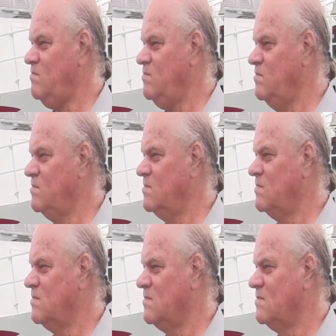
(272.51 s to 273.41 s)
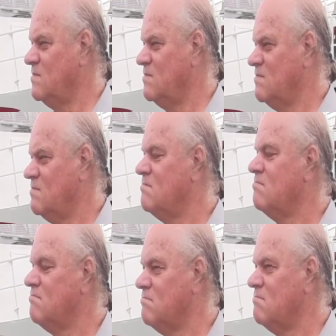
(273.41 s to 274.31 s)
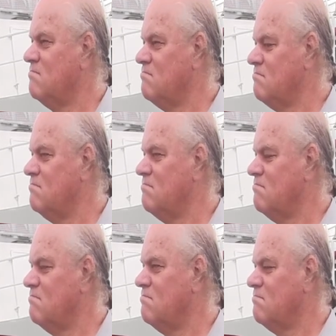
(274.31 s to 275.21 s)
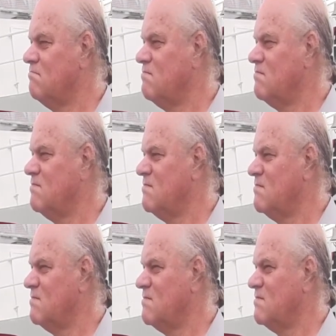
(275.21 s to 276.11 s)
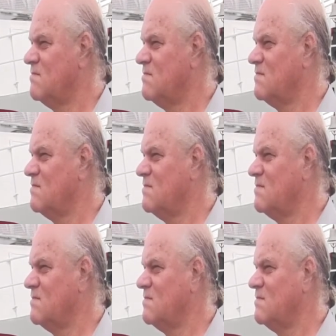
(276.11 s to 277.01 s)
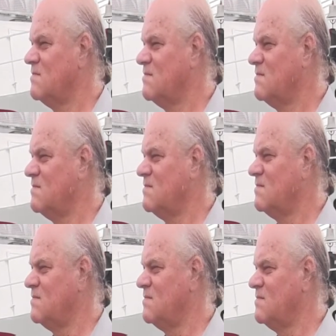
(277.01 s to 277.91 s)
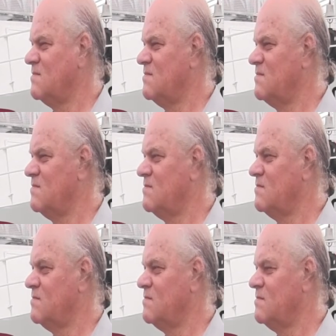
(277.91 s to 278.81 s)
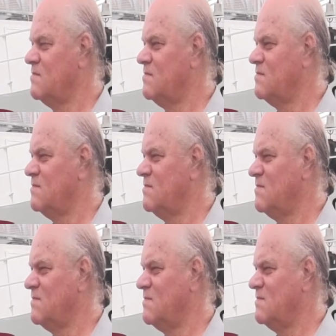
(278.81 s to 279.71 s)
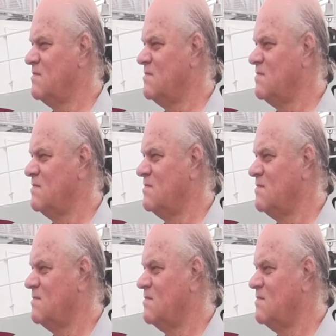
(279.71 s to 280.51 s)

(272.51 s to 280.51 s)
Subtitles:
No words are spoken by the person on screen.